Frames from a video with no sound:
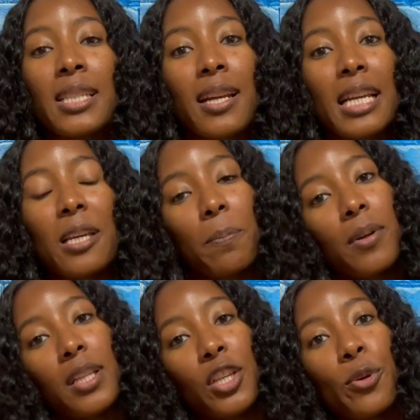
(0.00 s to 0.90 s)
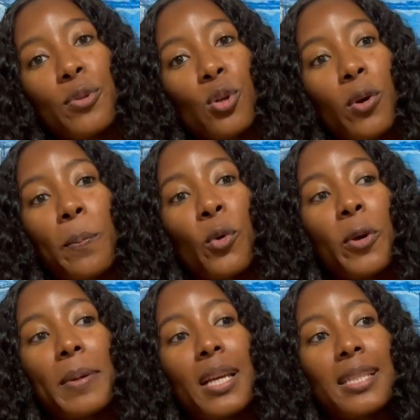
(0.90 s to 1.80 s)
to keep pulling you toward more,
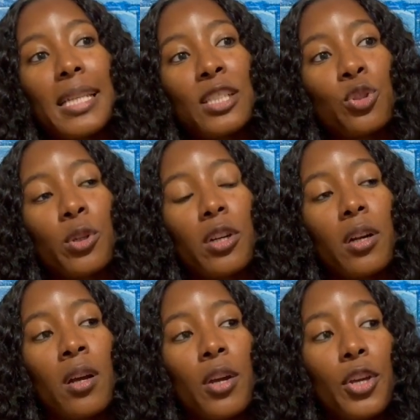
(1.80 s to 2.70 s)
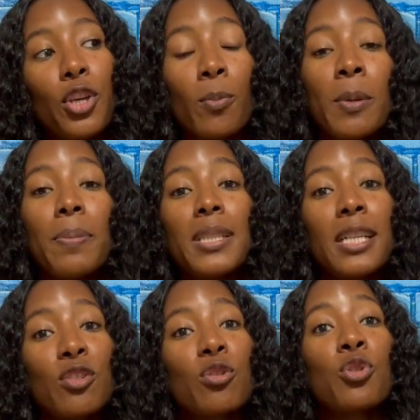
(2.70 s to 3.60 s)
because that's your human
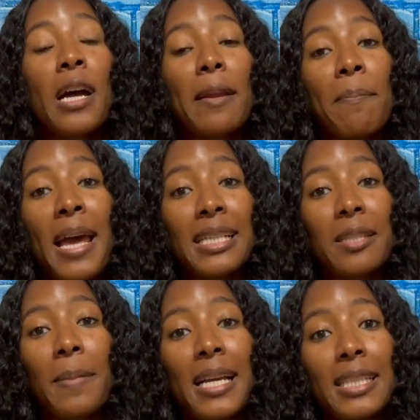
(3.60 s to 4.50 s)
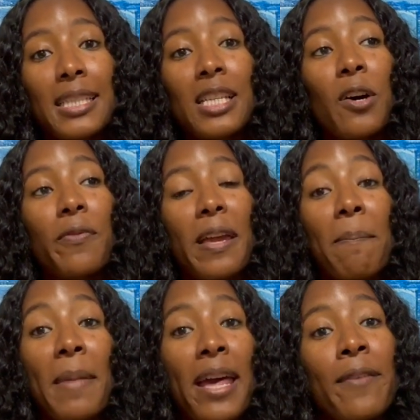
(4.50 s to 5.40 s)
potential trying to maximize itself
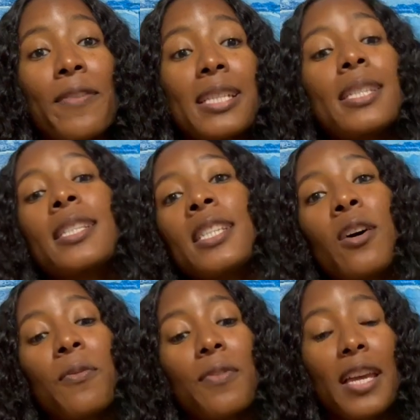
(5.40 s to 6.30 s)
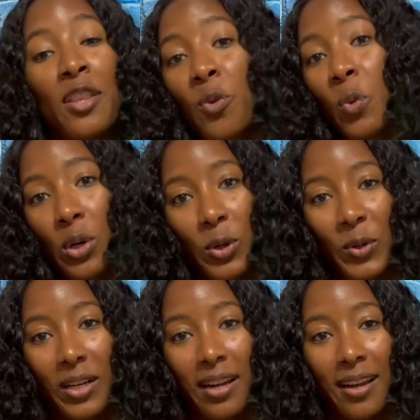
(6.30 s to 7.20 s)
and manifest itself in the world.
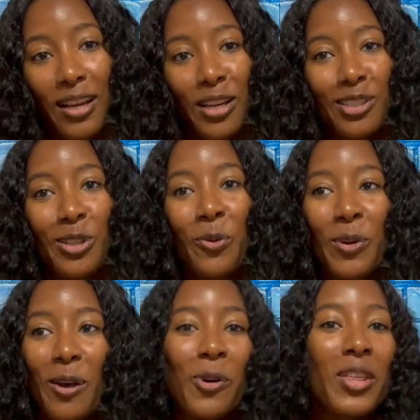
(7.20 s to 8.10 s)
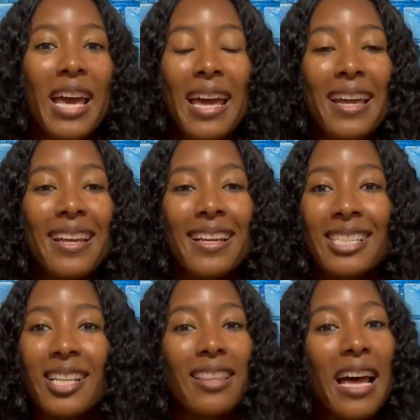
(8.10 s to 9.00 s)
So know that
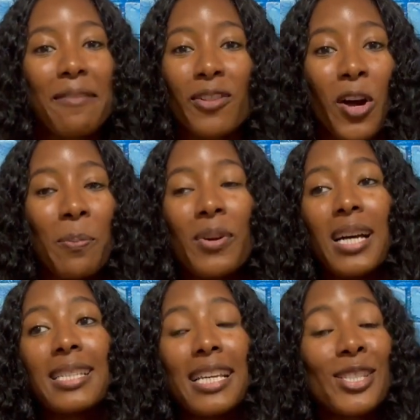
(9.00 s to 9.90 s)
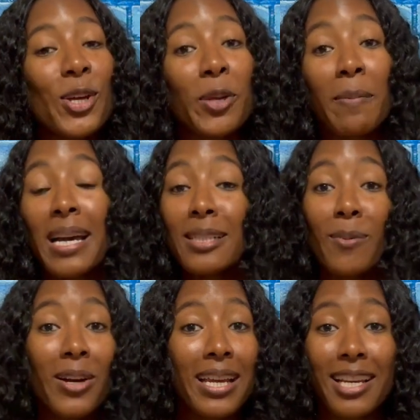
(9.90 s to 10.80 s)
it's a lifelong process. So you might as
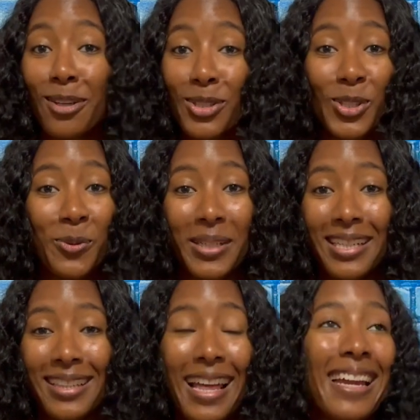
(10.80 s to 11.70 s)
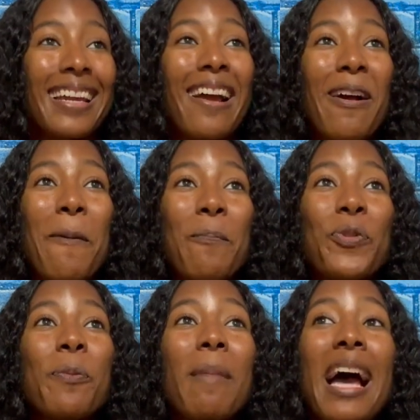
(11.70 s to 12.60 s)
well get used to it. Like,
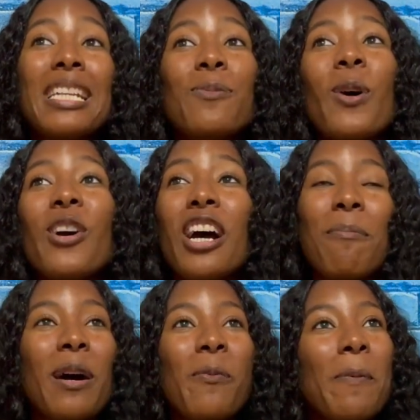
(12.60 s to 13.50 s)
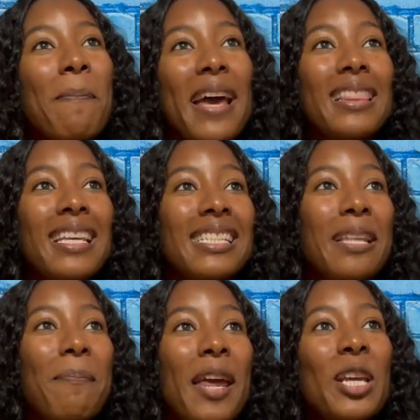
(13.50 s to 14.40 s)
you might as well come up with methods
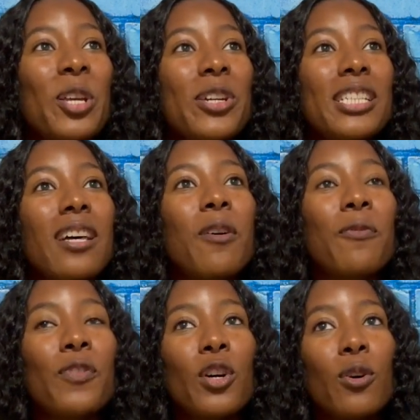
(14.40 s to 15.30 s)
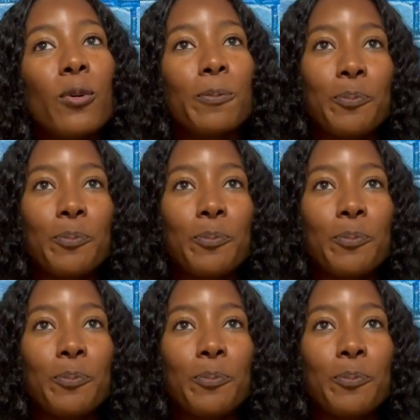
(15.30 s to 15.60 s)
to make yourself feel